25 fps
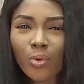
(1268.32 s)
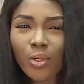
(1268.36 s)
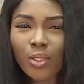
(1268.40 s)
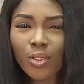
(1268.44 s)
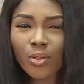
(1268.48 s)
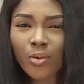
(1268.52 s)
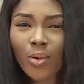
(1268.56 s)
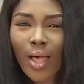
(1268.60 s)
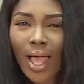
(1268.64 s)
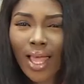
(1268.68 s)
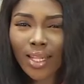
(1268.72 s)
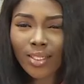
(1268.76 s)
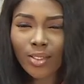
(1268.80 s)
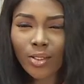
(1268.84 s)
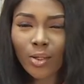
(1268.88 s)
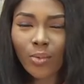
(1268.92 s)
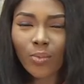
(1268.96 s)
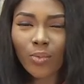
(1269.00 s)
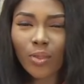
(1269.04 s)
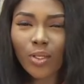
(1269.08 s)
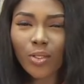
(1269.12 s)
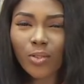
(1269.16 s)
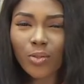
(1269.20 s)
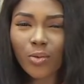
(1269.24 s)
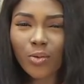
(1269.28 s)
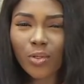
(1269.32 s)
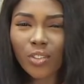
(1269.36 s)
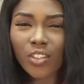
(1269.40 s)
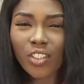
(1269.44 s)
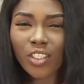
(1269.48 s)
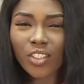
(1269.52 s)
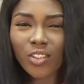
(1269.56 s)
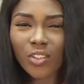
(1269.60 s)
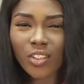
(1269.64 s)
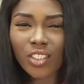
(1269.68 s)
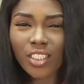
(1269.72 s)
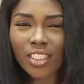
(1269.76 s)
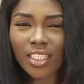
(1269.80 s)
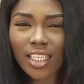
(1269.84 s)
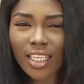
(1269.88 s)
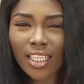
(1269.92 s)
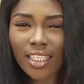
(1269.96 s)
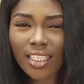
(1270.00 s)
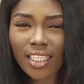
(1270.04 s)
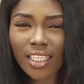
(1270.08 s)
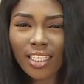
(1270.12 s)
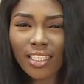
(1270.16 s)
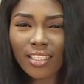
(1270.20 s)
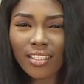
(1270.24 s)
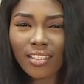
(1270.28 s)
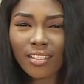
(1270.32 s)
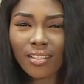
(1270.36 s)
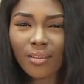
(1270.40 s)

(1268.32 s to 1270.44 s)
you want to add something to what she just said?